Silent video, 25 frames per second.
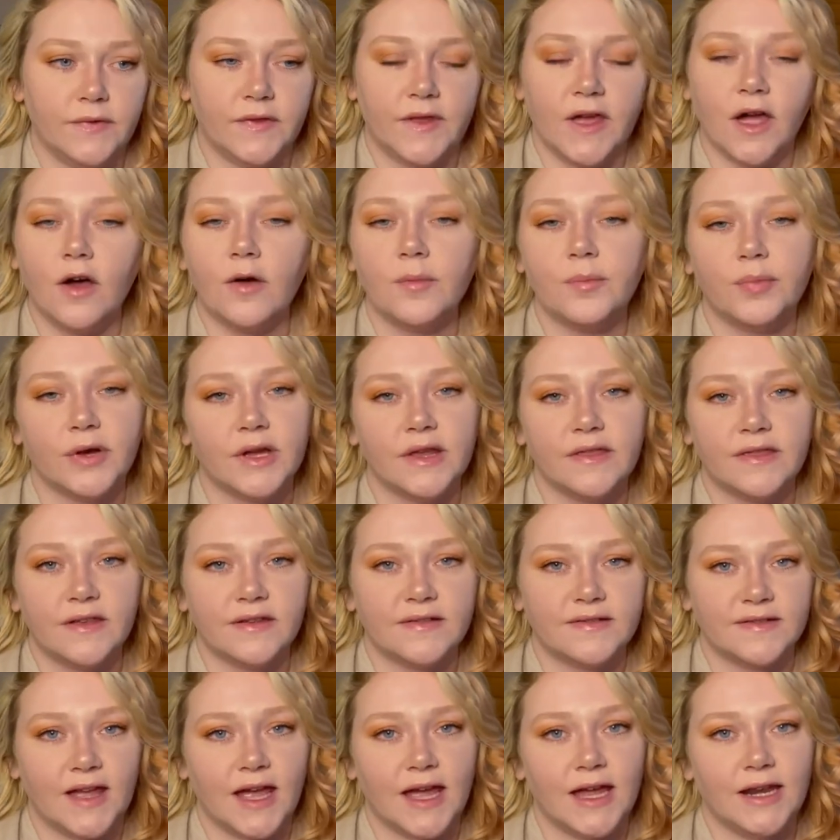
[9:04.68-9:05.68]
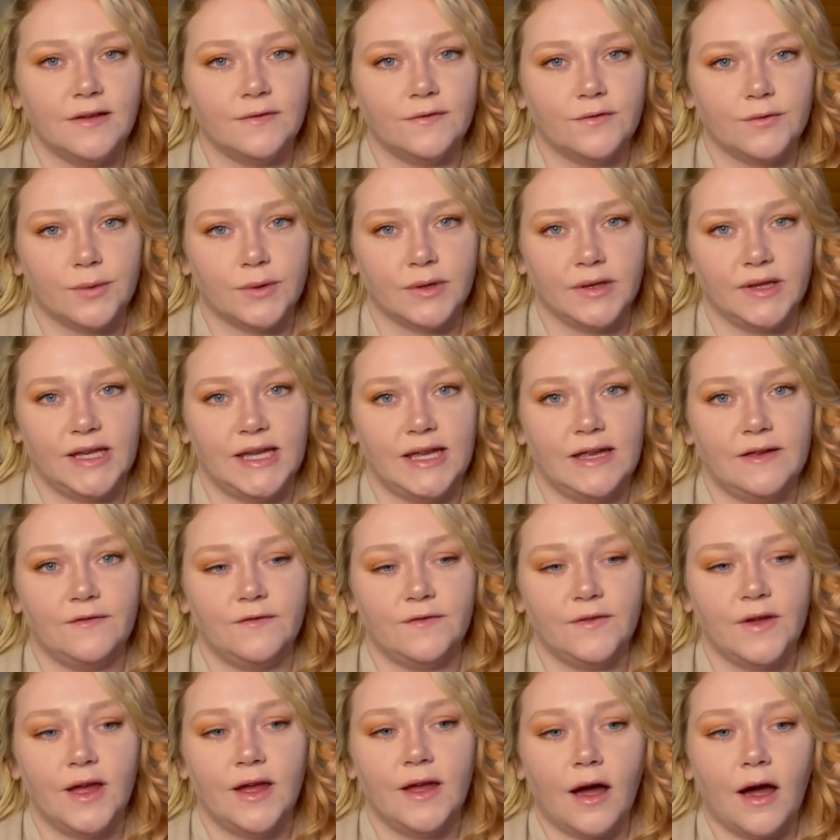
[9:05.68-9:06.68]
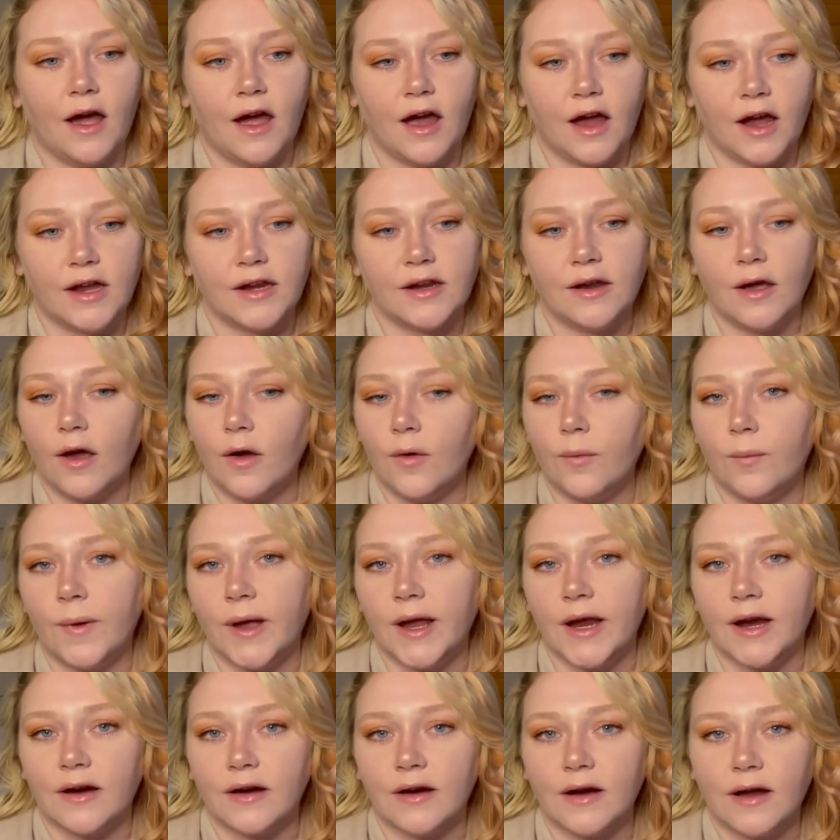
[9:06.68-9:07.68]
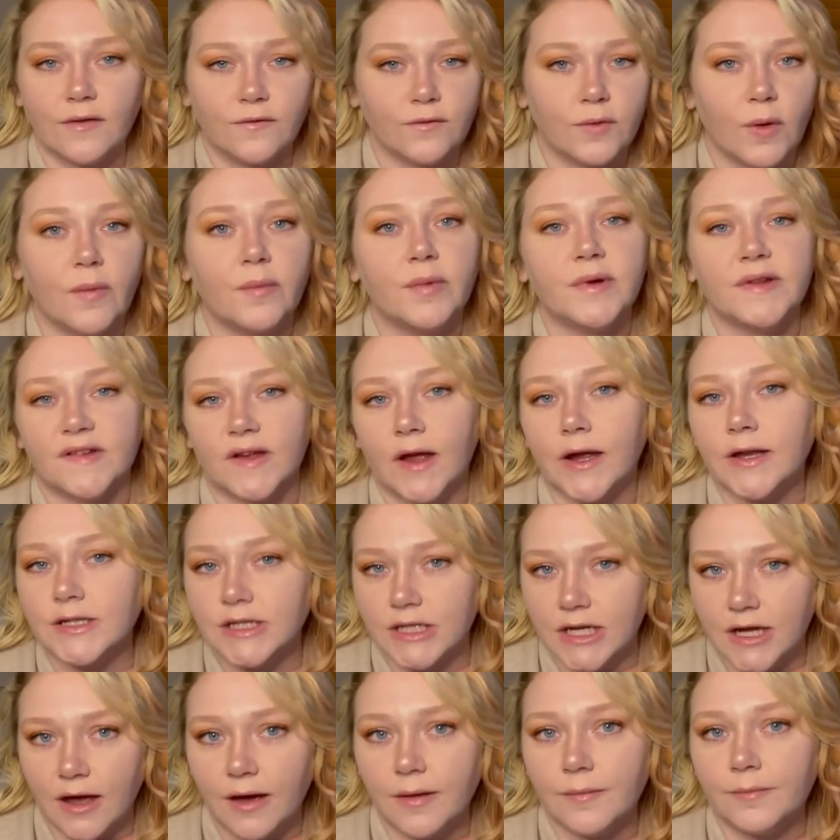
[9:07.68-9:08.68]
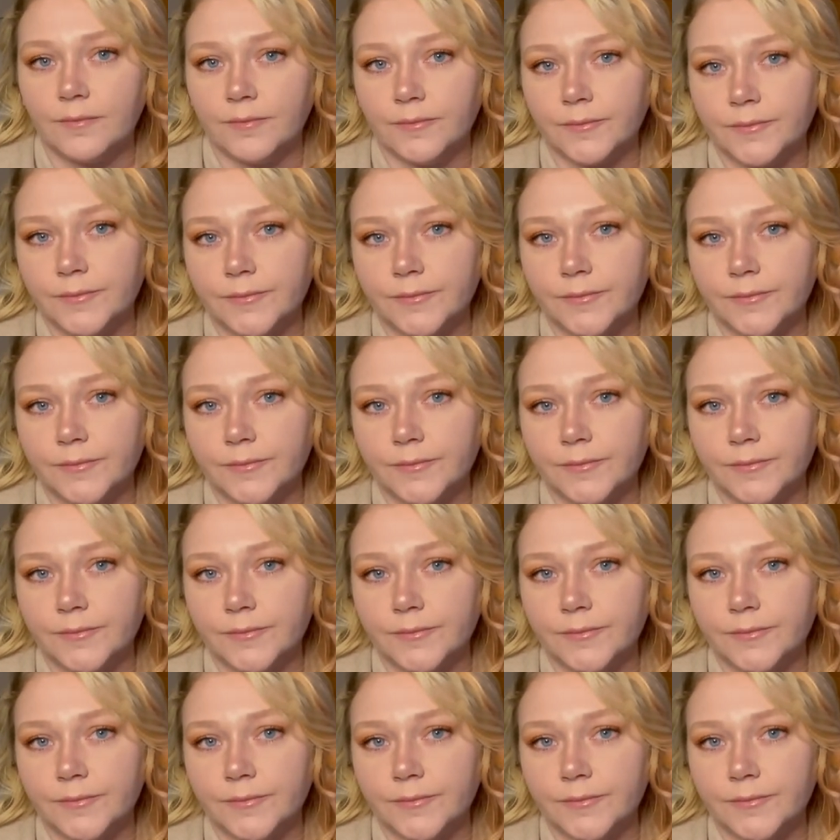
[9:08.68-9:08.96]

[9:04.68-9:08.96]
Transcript: They all breathed a sigh of relief, unaware of what was yet to come.